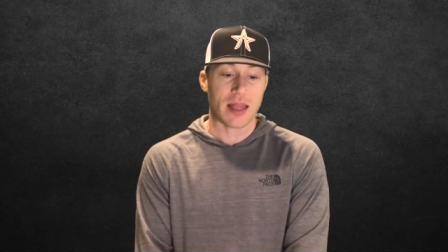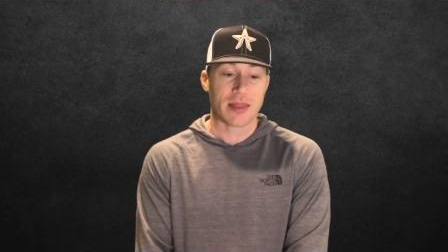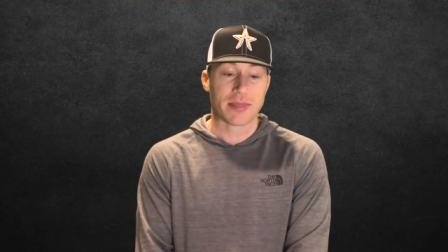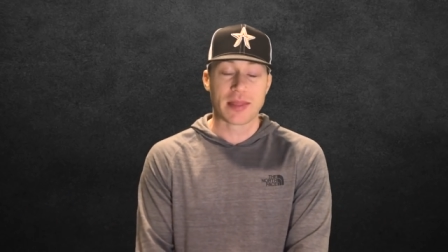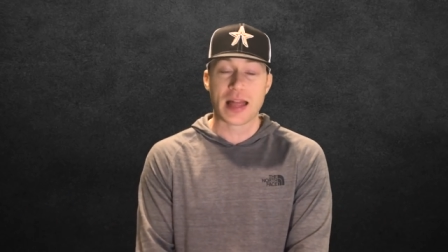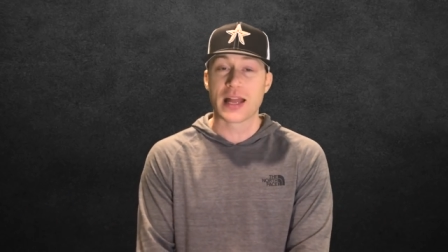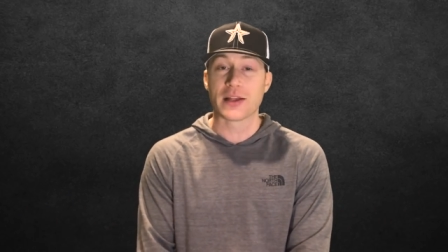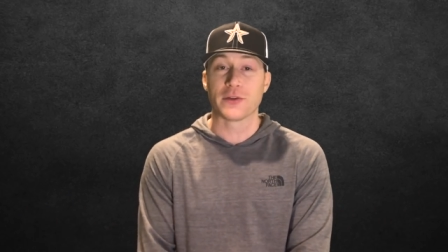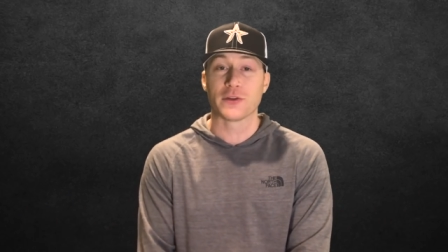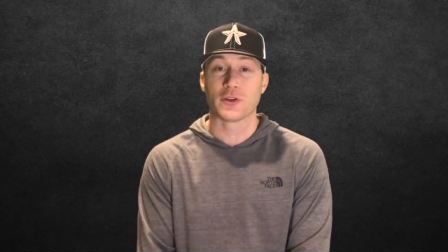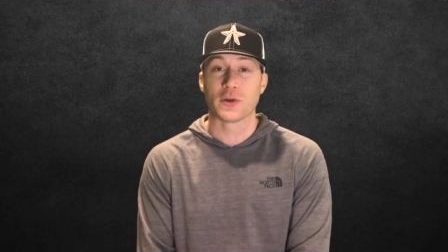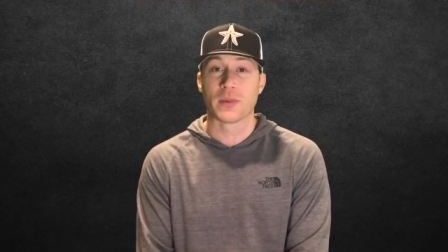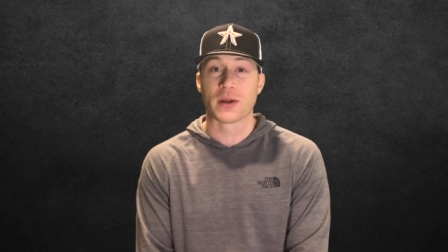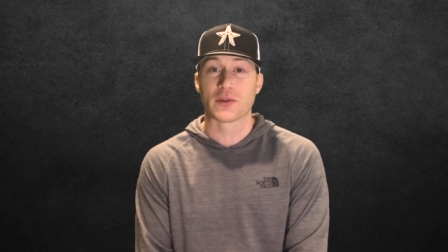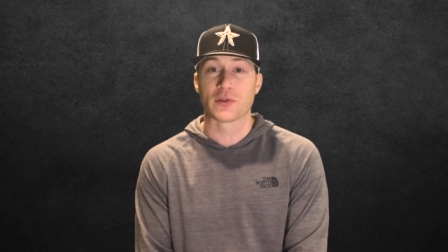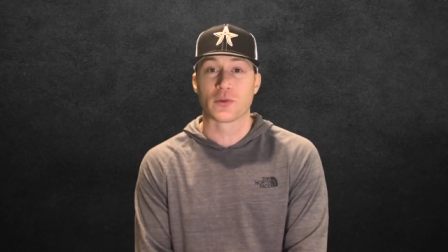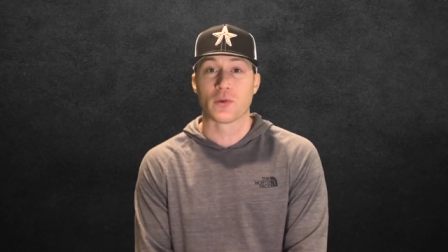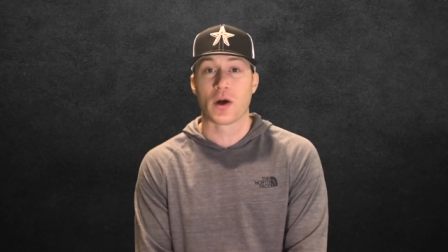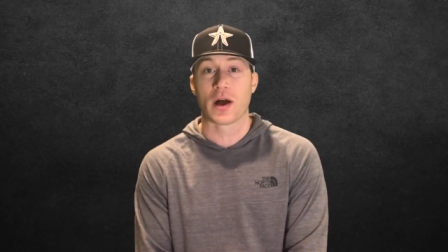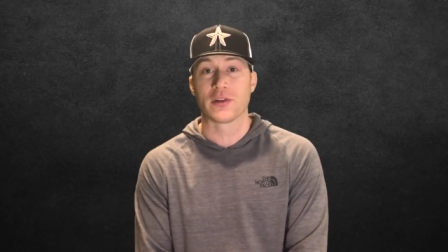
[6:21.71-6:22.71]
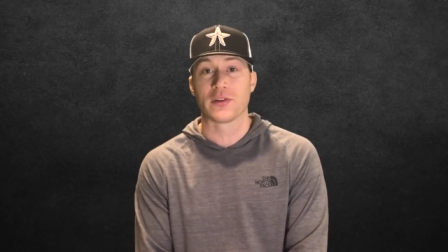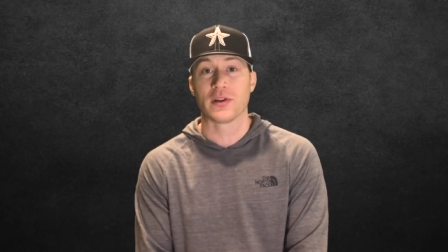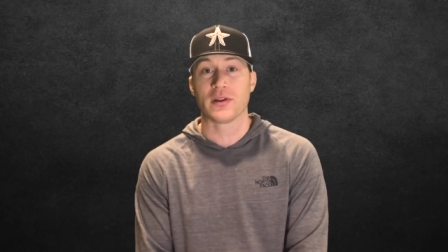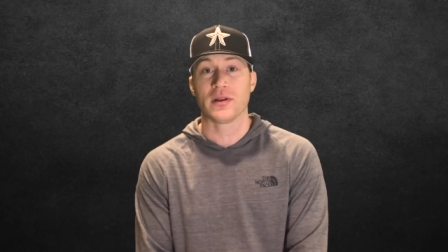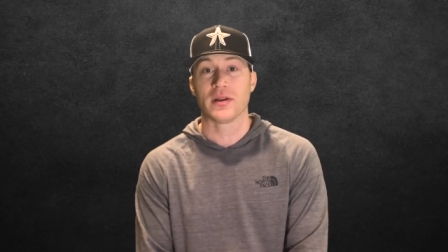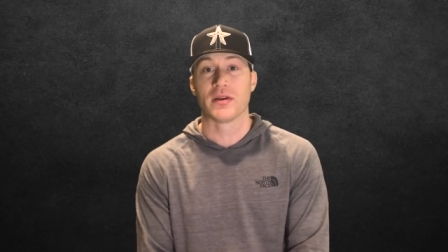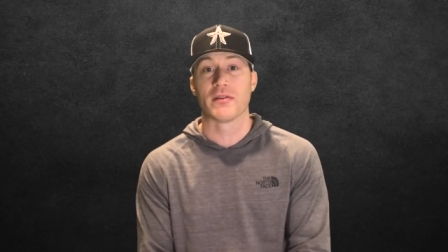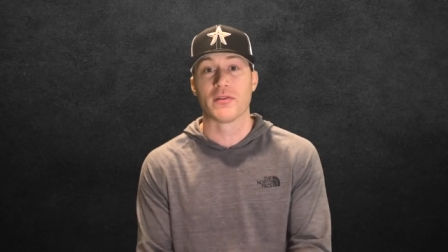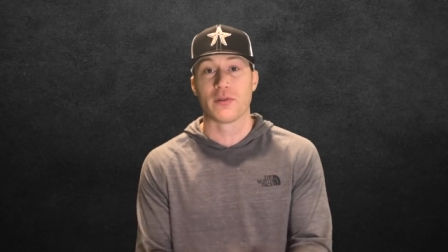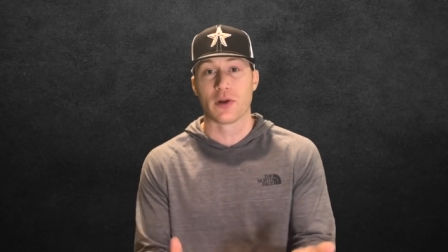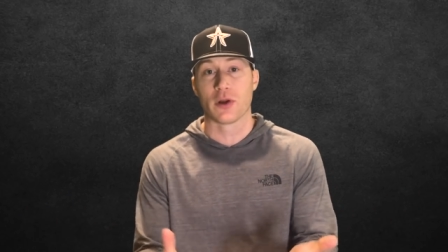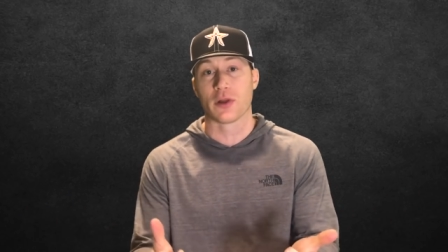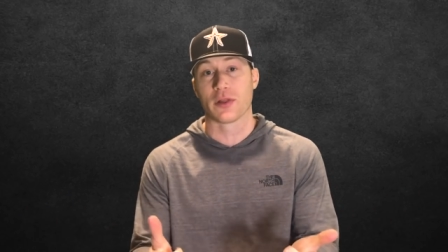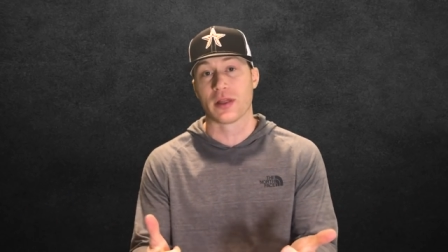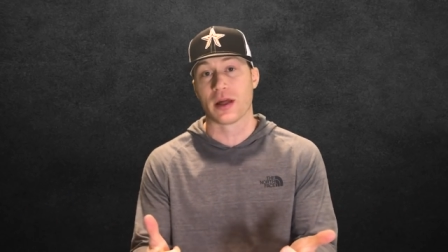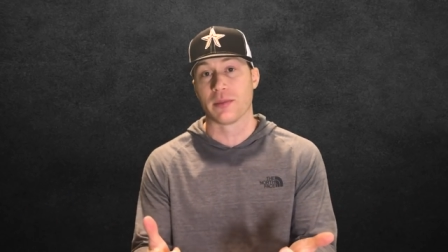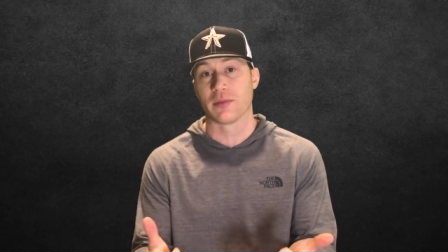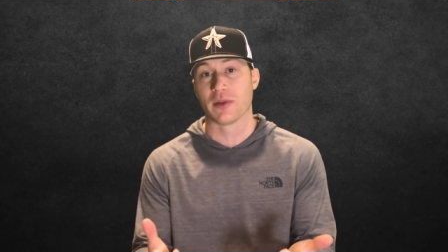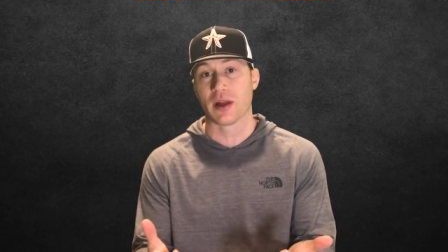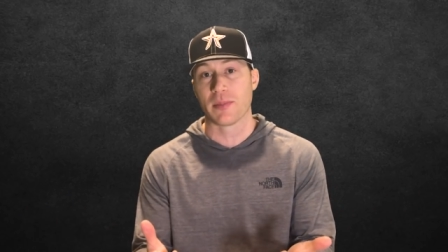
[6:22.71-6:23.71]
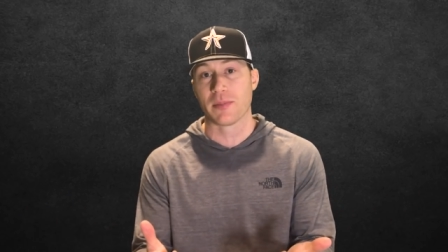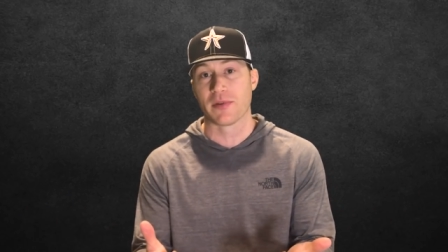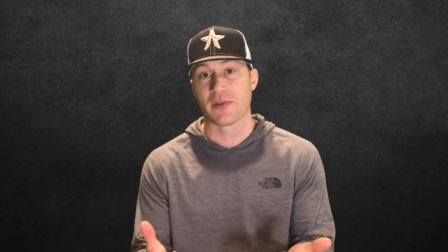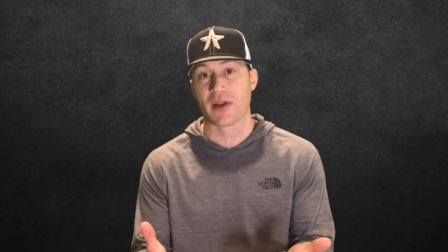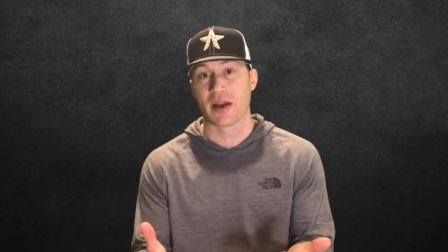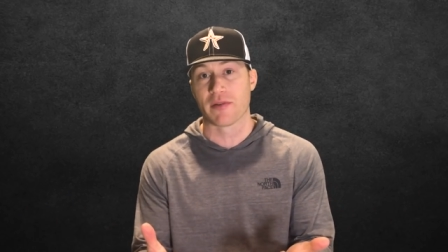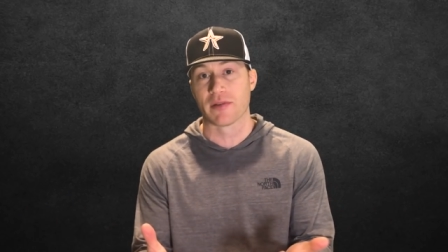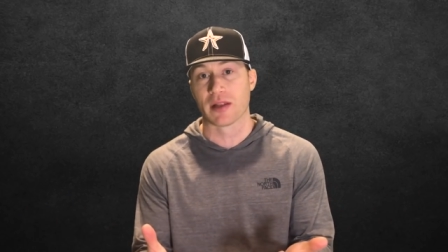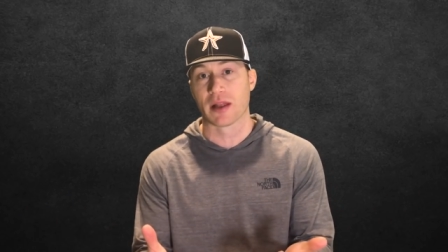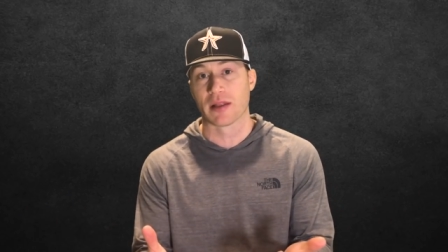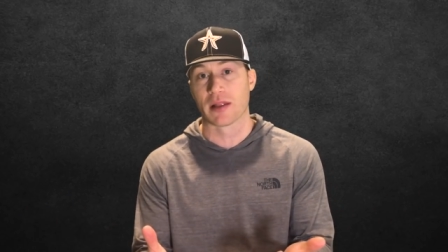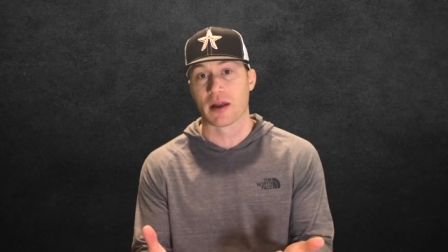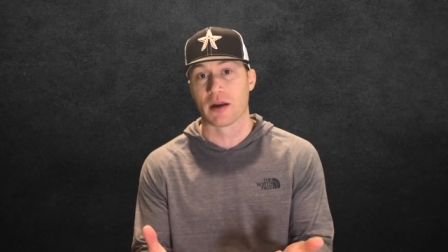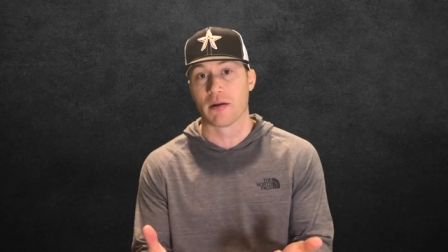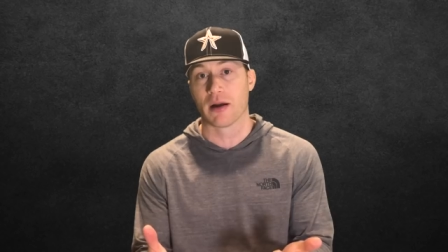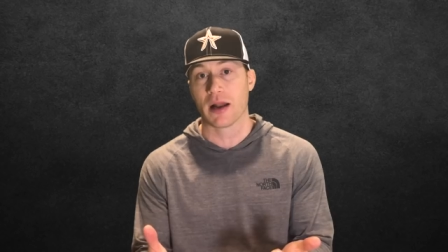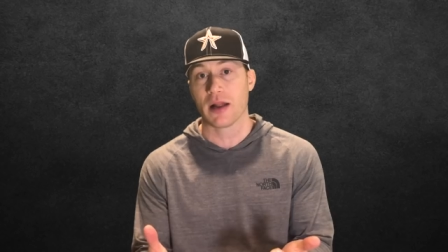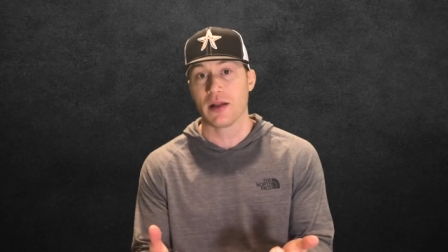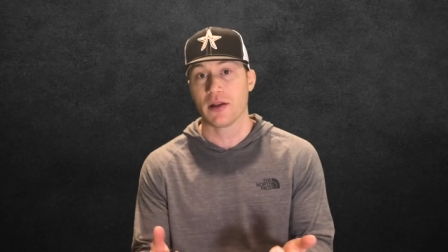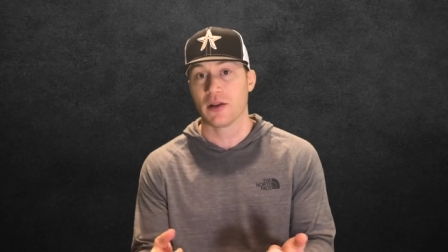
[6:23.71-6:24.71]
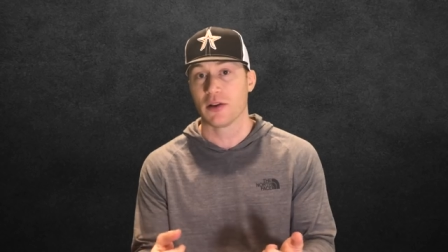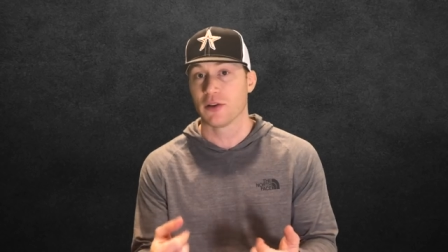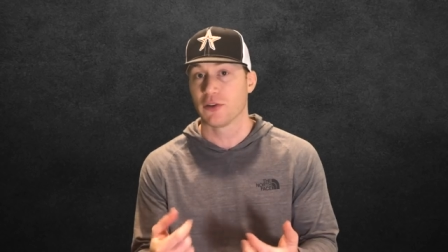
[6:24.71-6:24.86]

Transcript: Thank you so much for watching. Give the video a thumbs up if you haven't done that already.